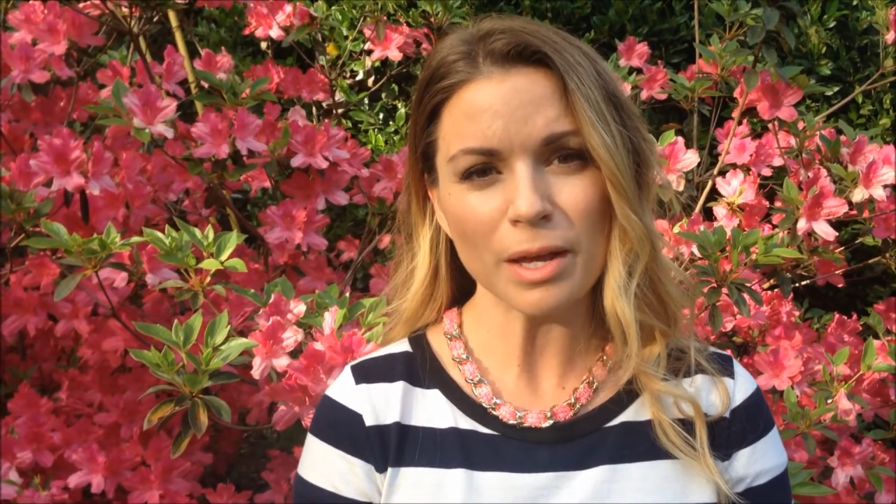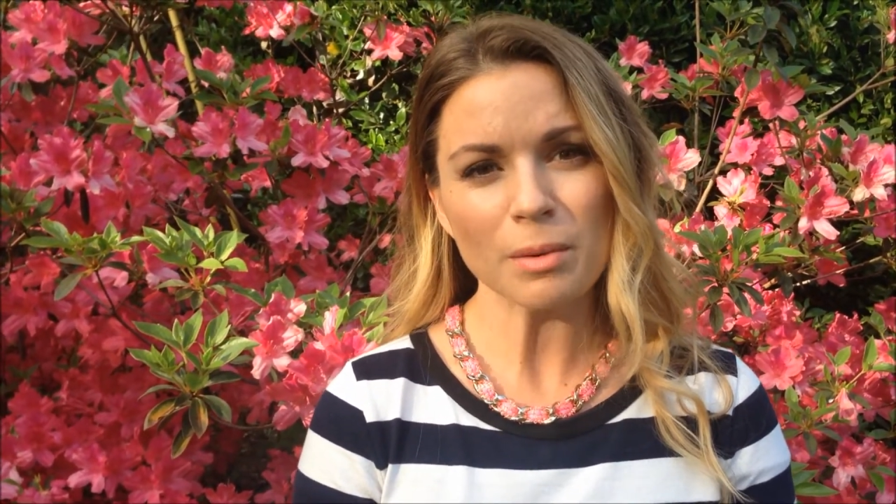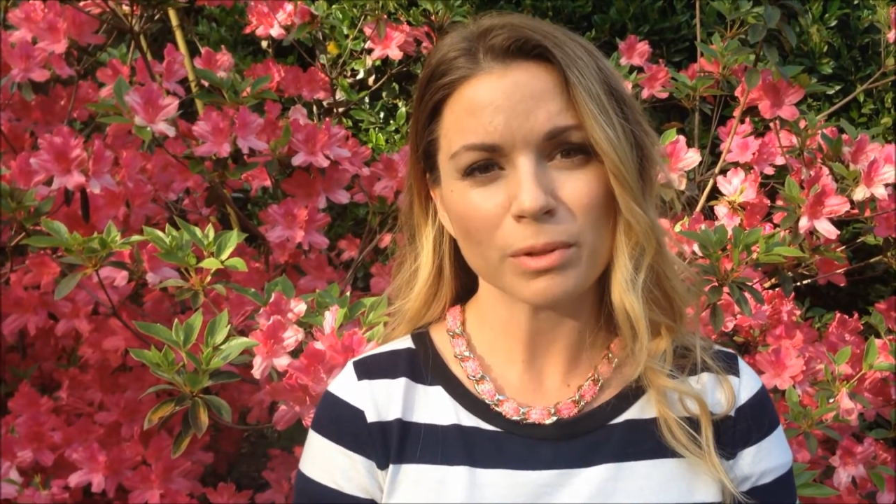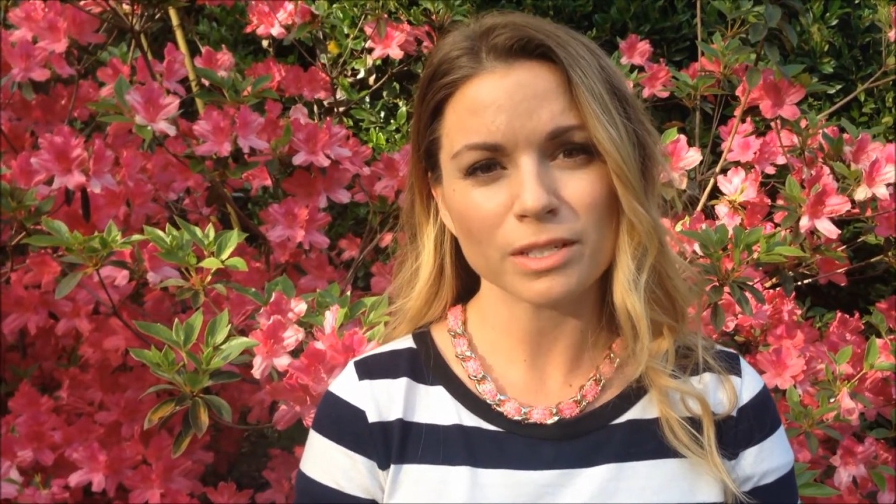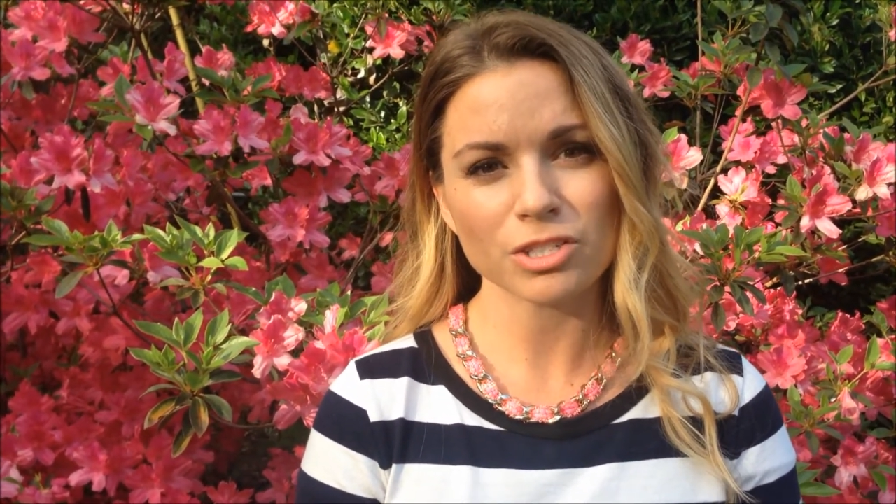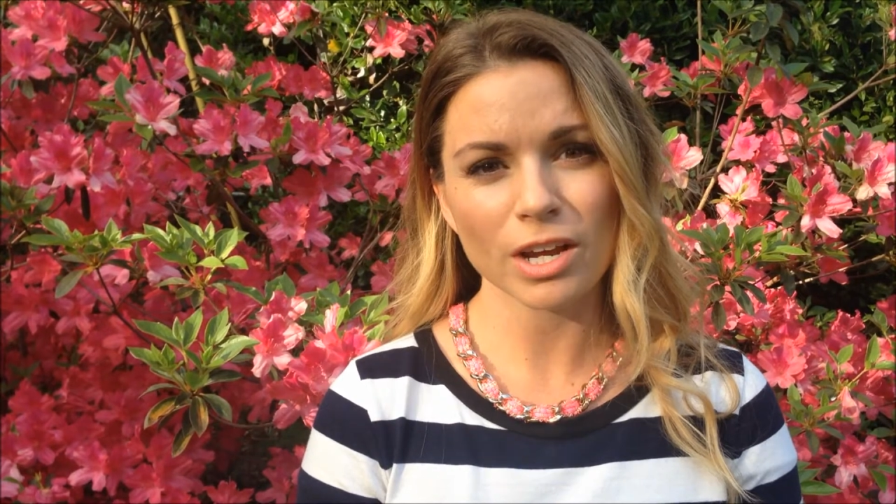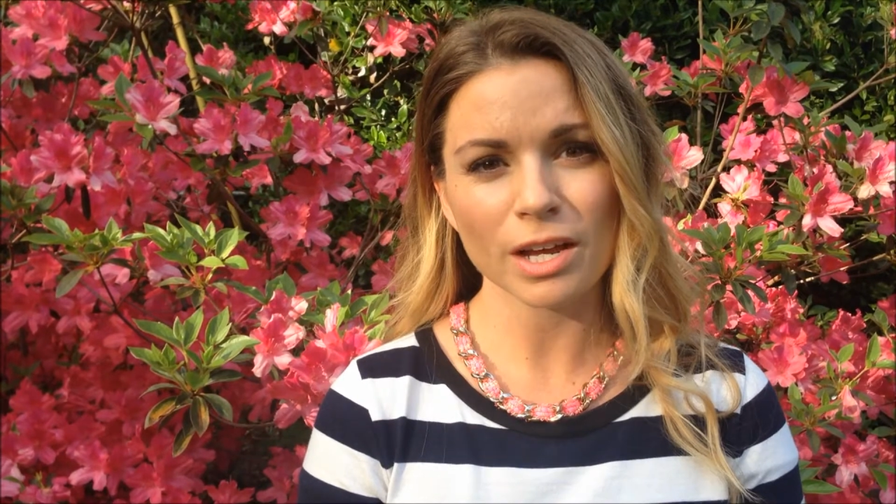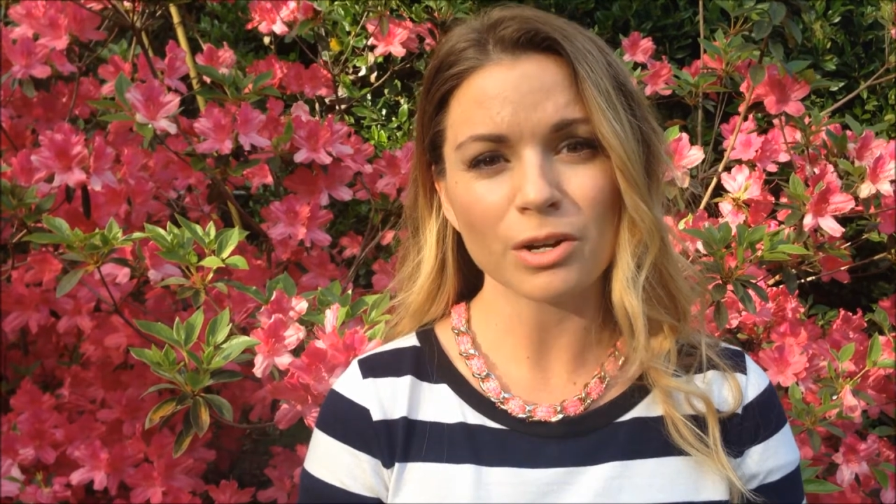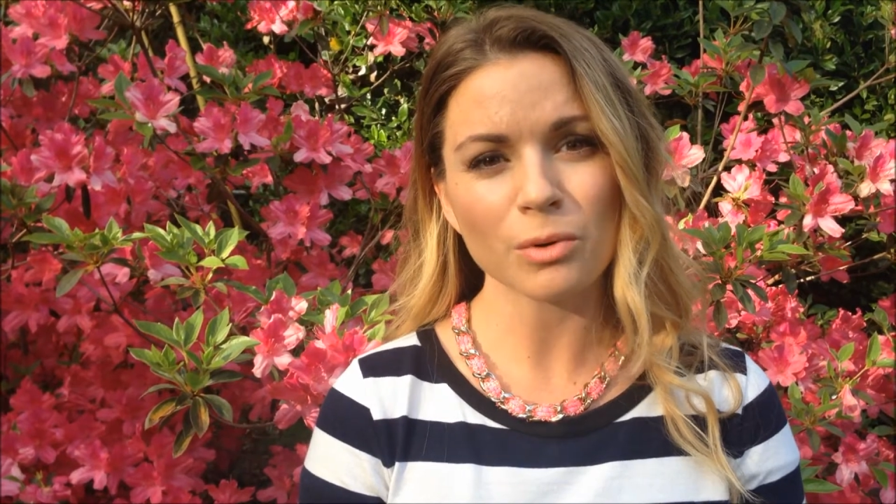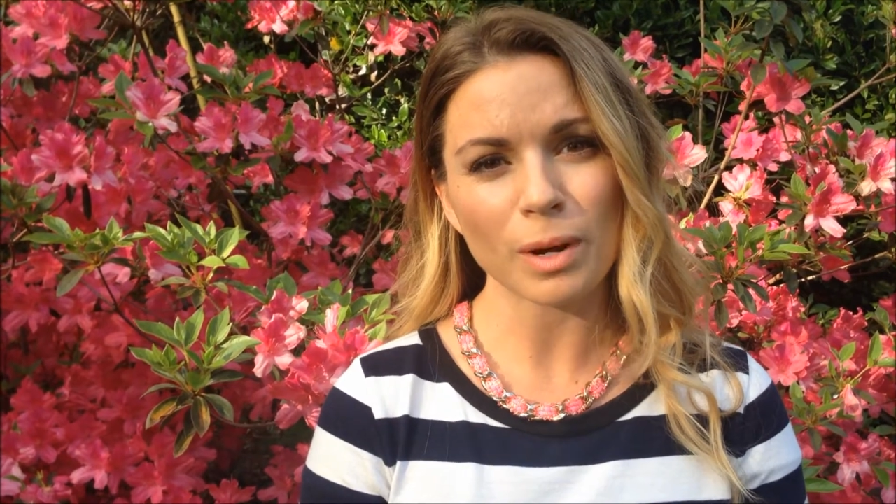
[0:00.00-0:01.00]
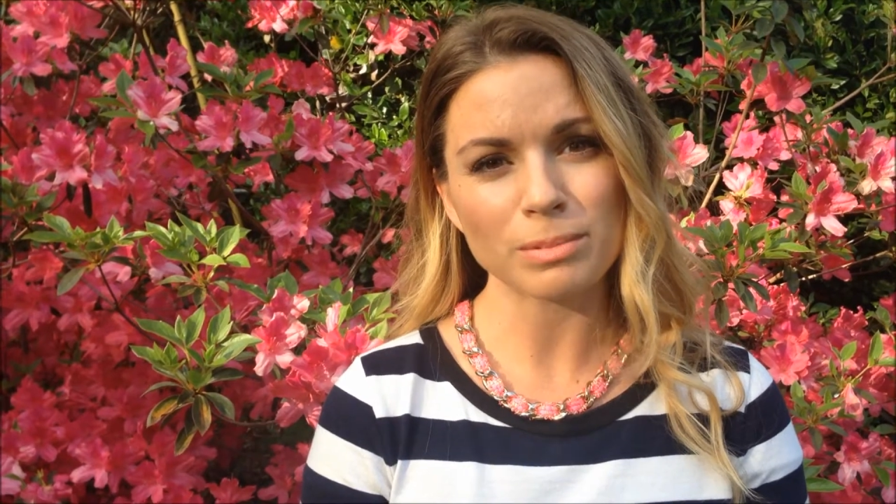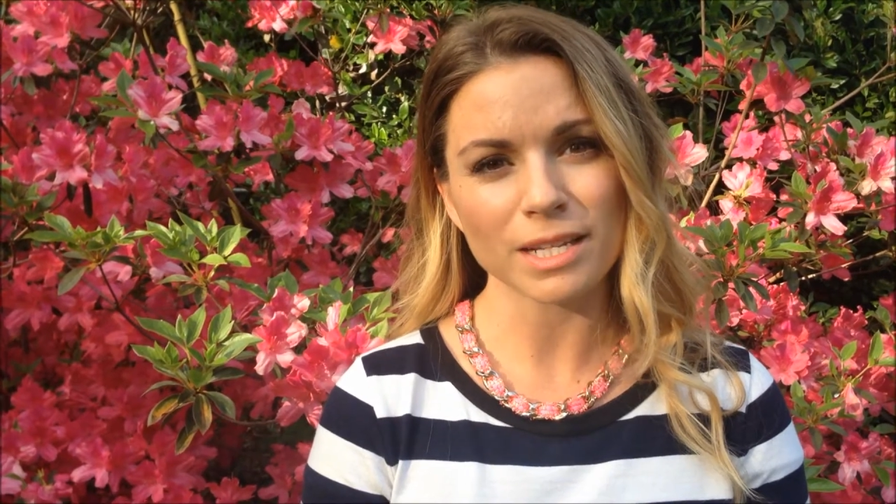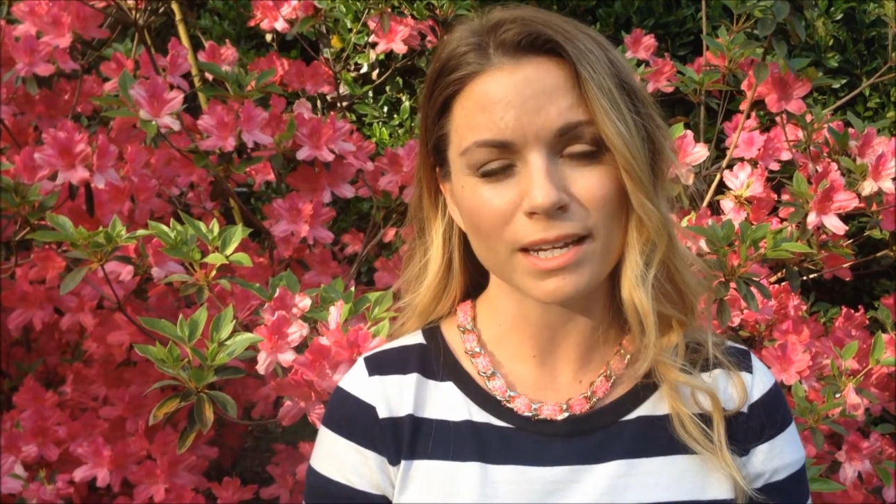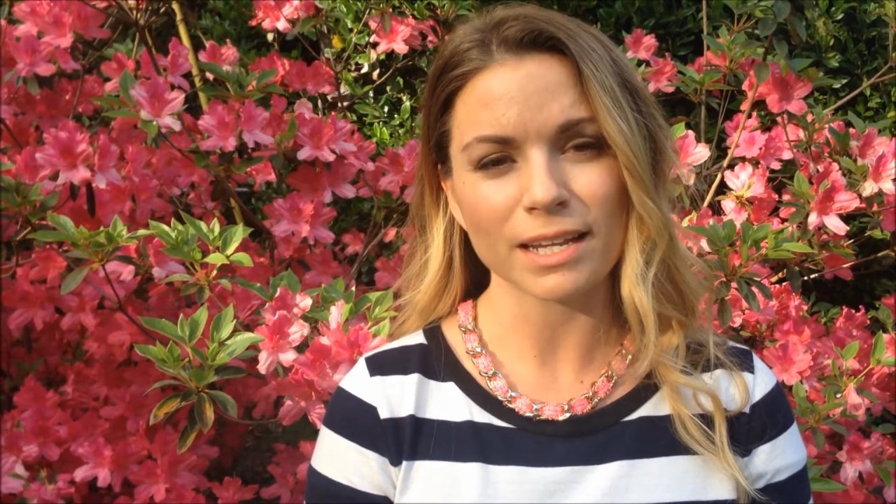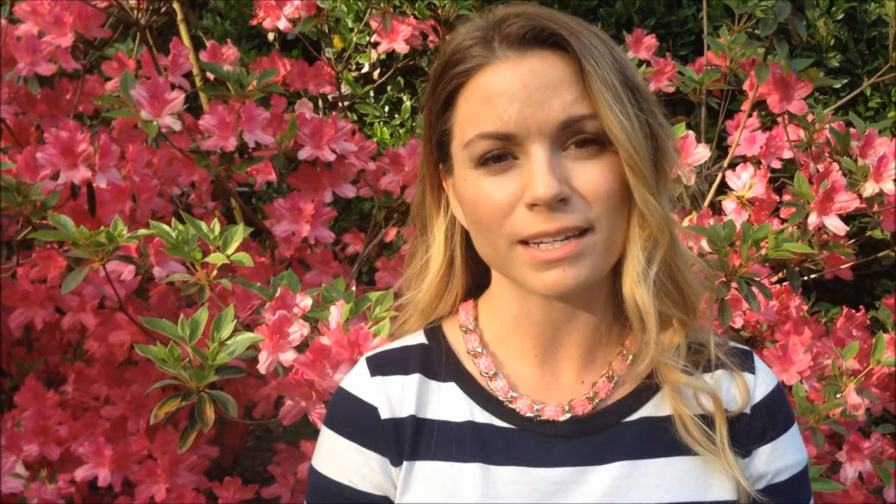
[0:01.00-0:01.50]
please check out our website at